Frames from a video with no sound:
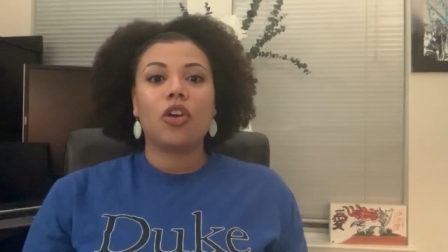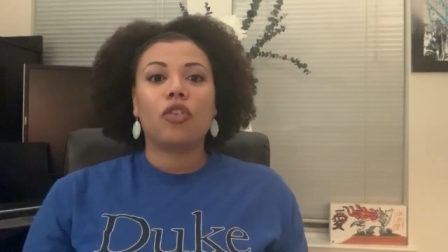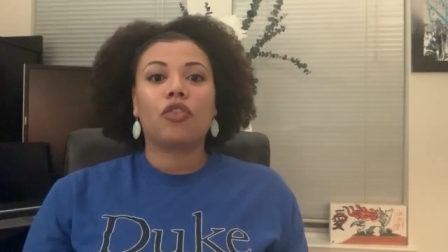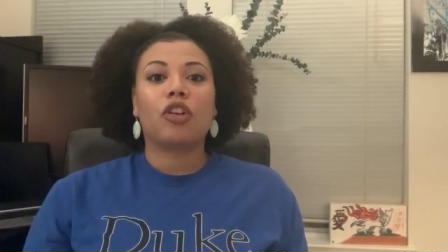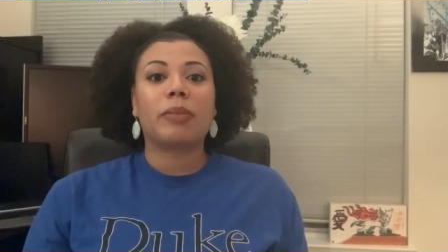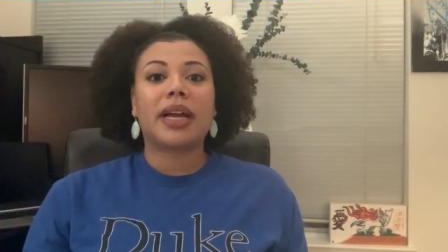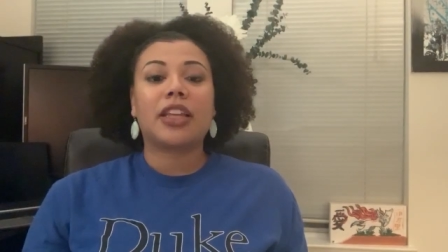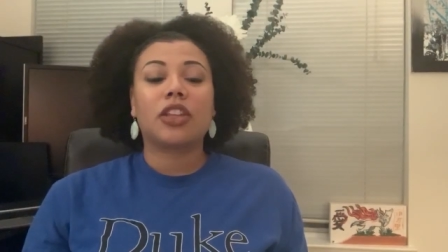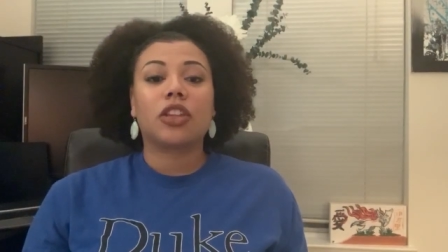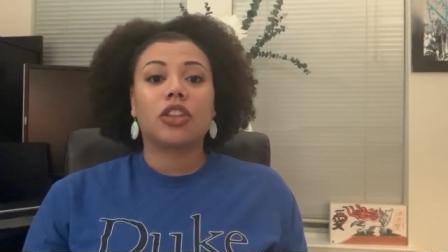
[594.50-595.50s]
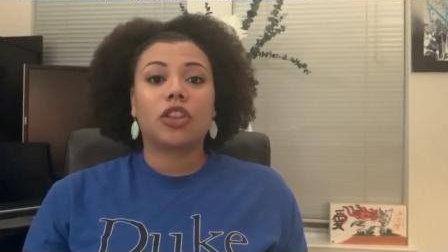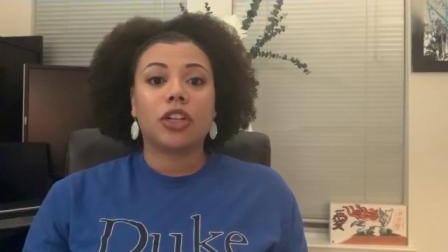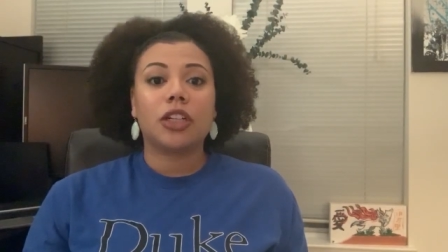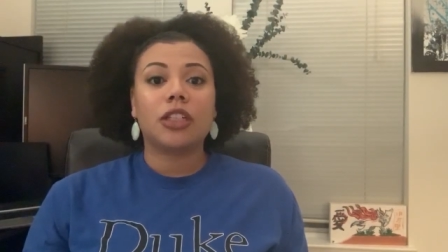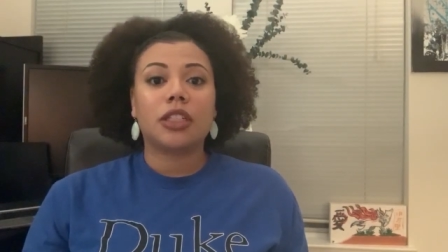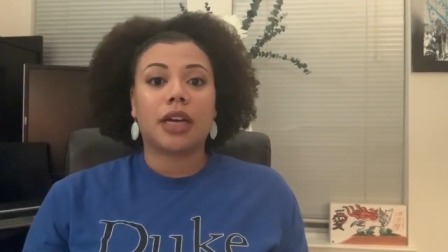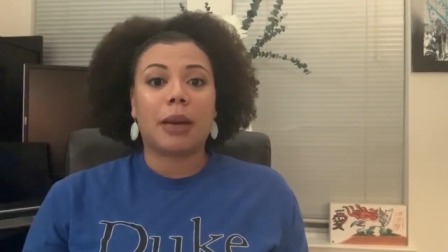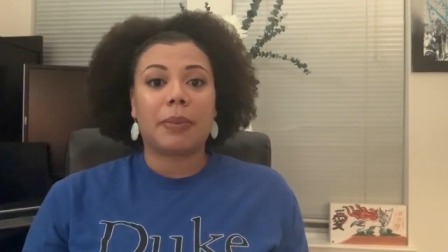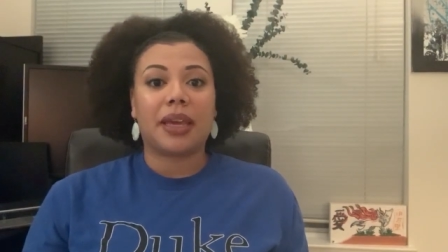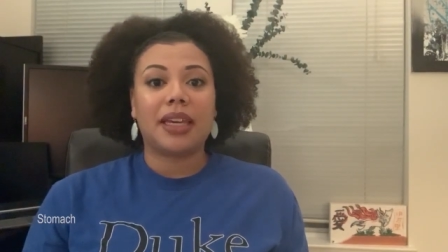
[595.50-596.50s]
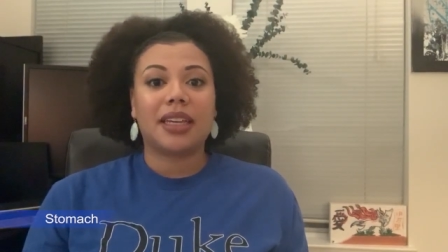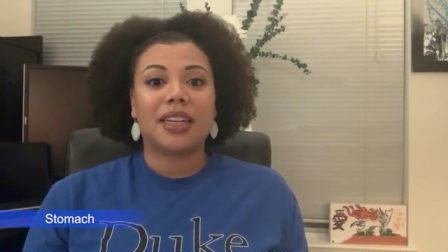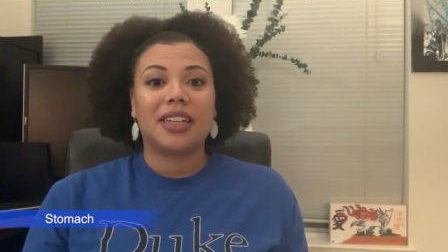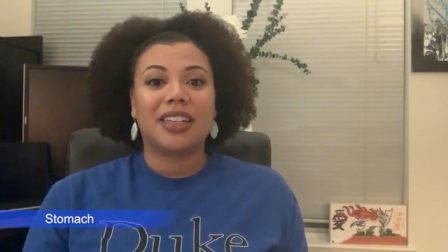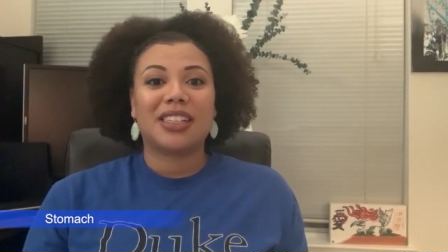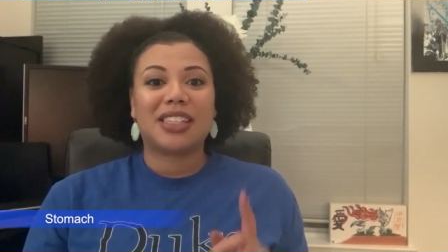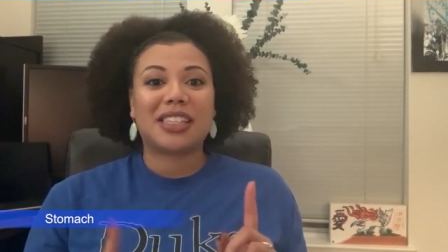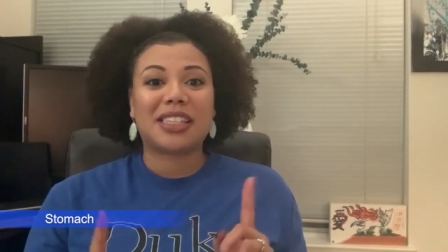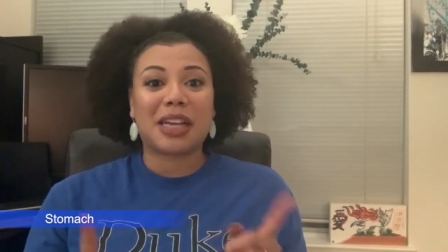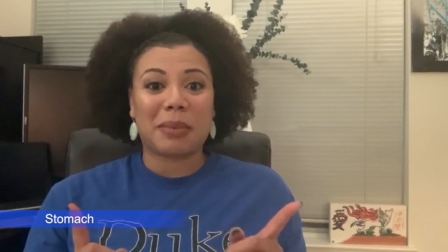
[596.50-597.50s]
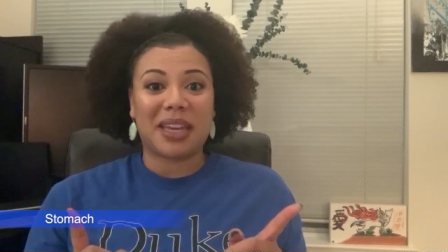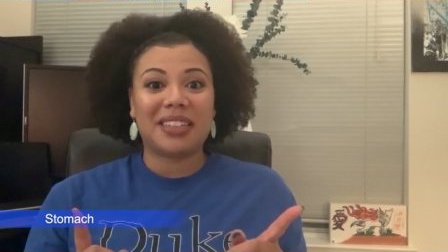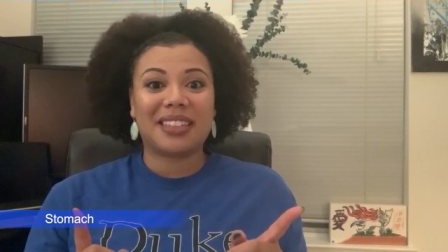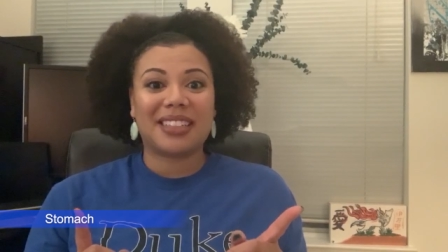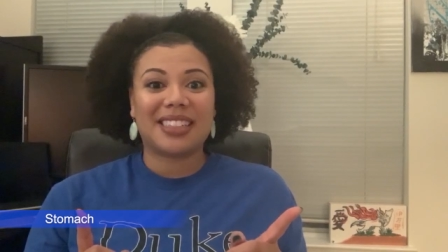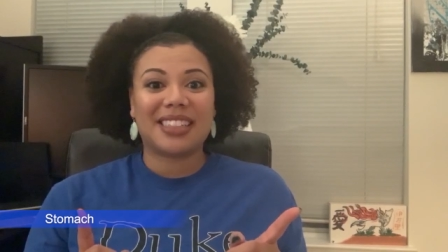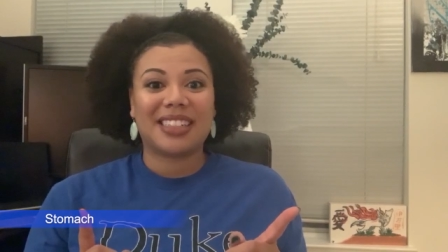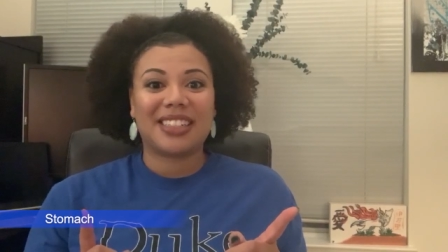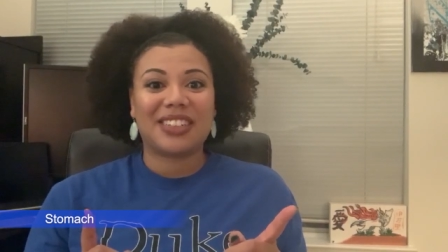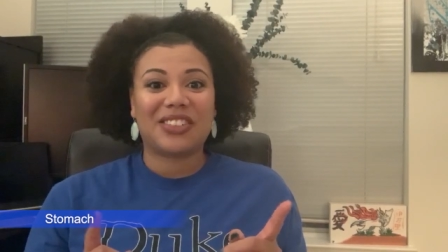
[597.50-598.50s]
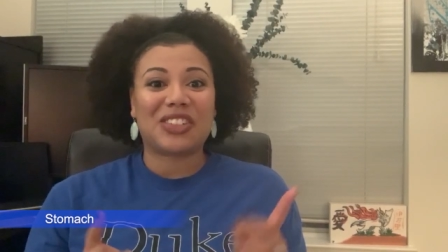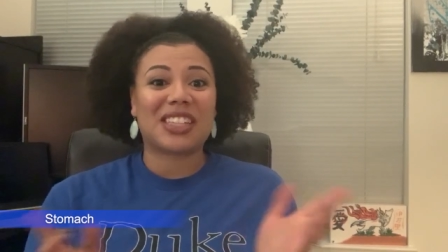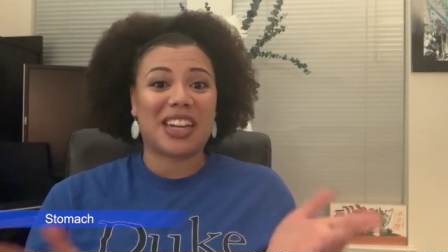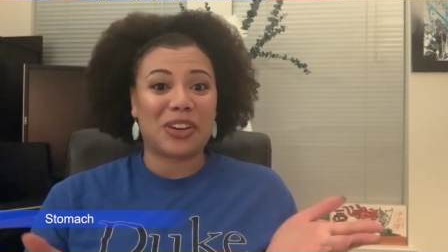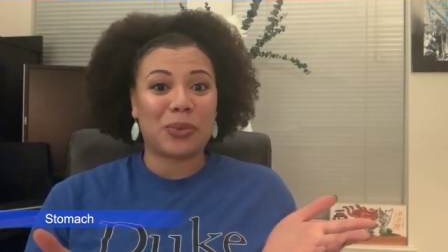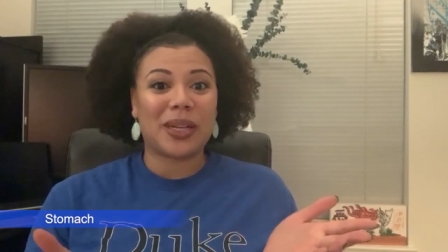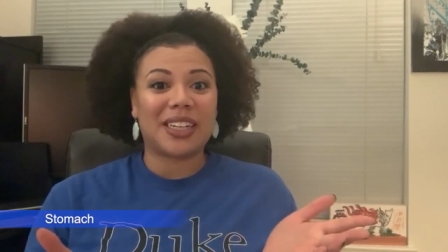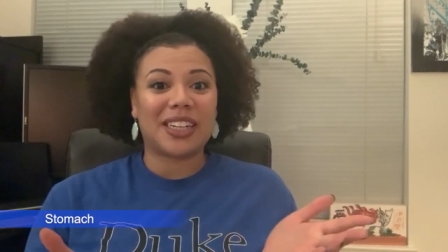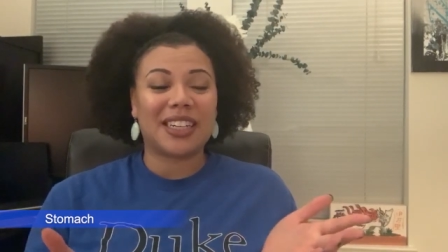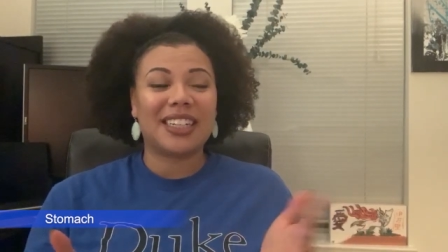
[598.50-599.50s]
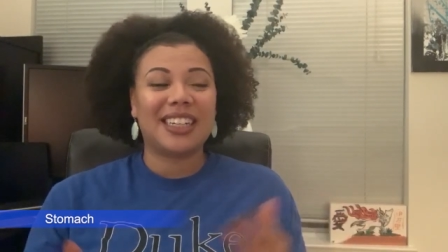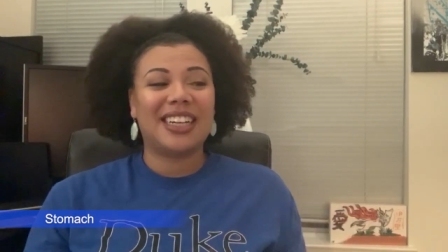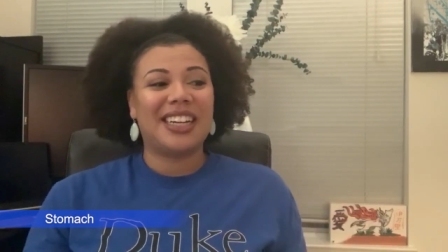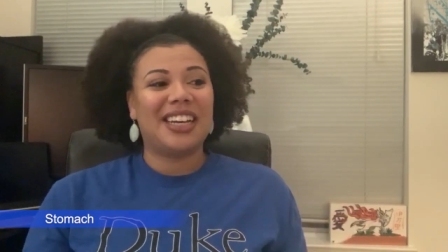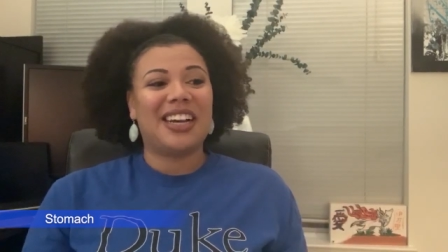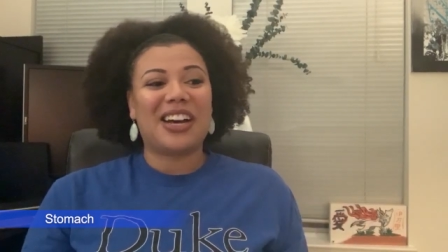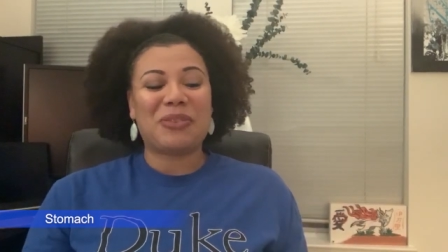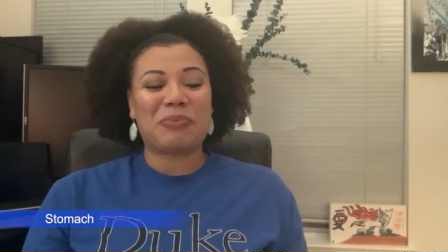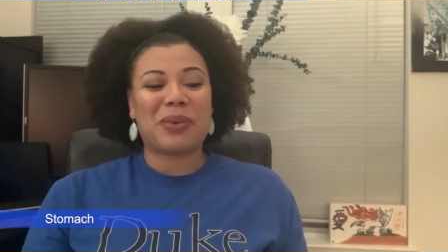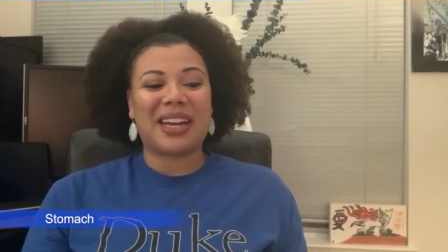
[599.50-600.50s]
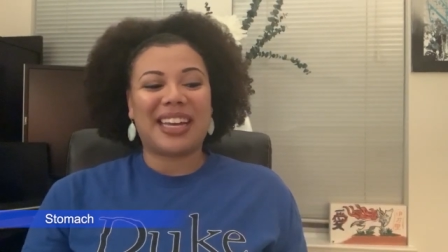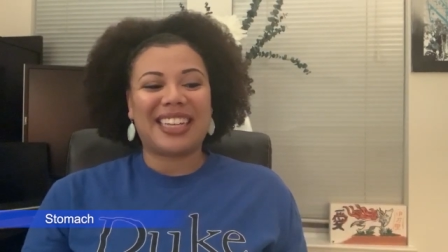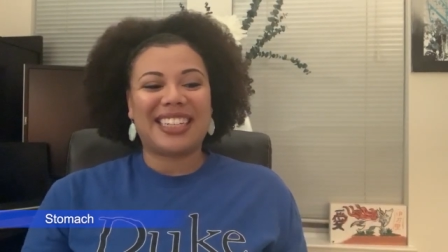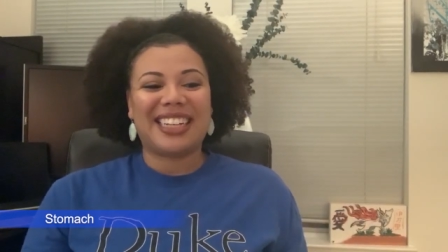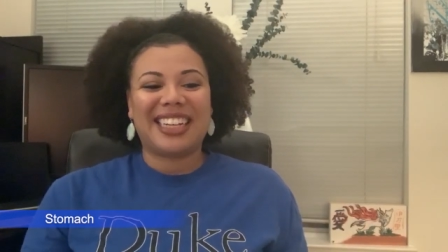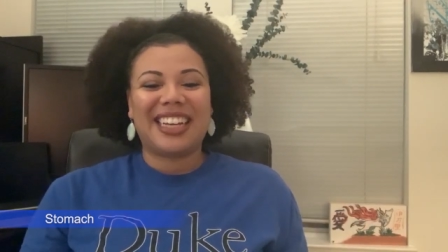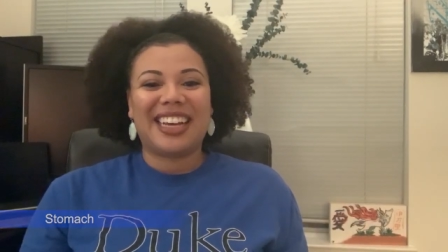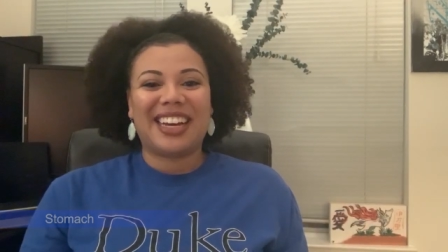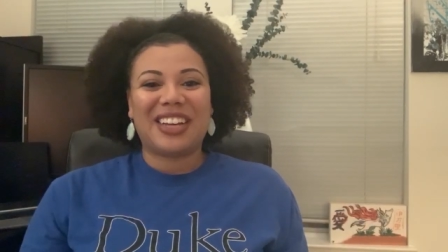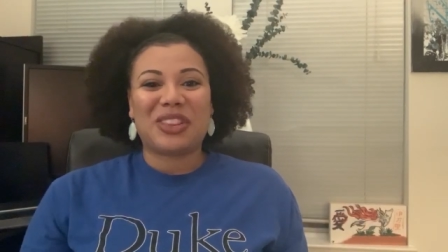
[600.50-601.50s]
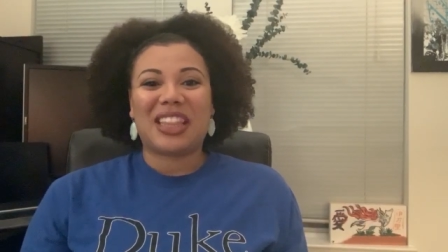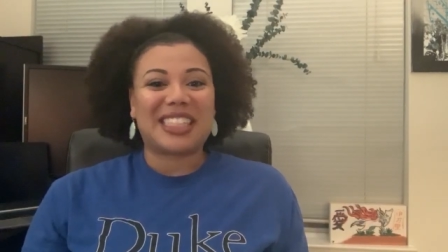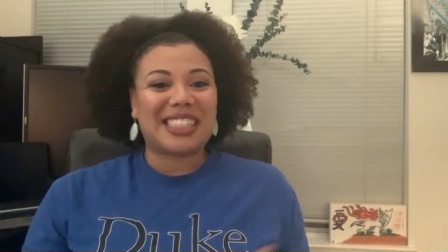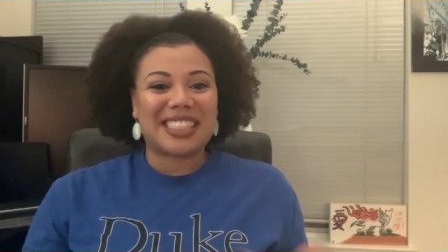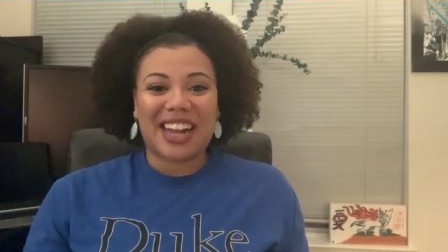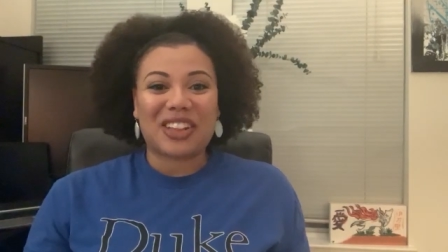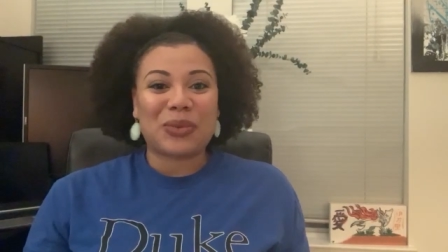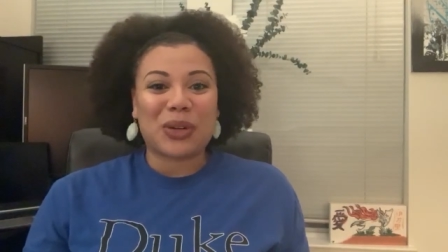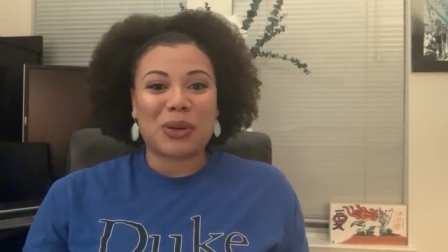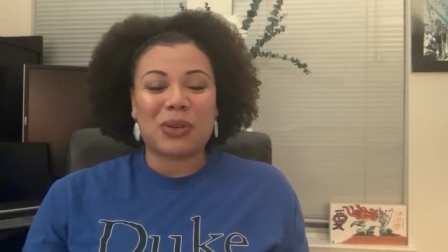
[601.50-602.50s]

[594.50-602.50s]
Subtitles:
For my third topic, stomachs, which is kind of weird, but that's exactly what I'm